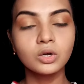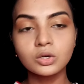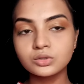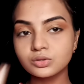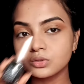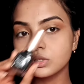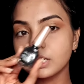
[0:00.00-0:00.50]

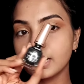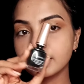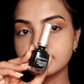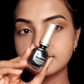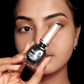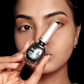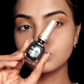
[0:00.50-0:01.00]
So
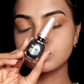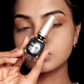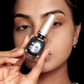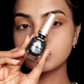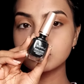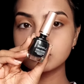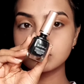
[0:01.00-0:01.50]
next I'm
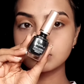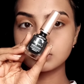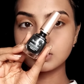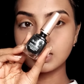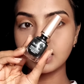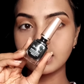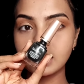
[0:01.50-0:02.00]
using this
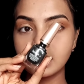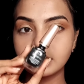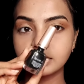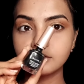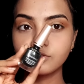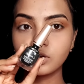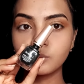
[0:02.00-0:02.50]

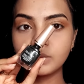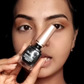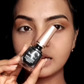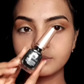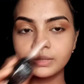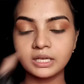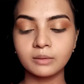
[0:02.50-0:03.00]
eyeliner from
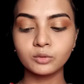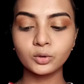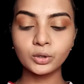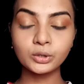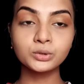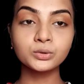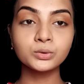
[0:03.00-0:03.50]
Lakme. I'm
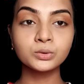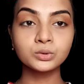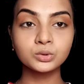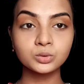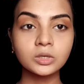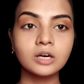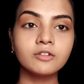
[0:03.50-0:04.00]
going to
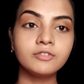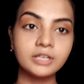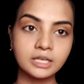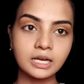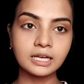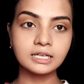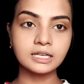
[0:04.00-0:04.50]
do a wing
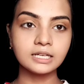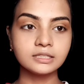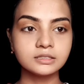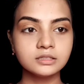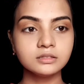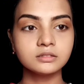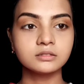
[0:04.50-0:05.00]
eyeliner.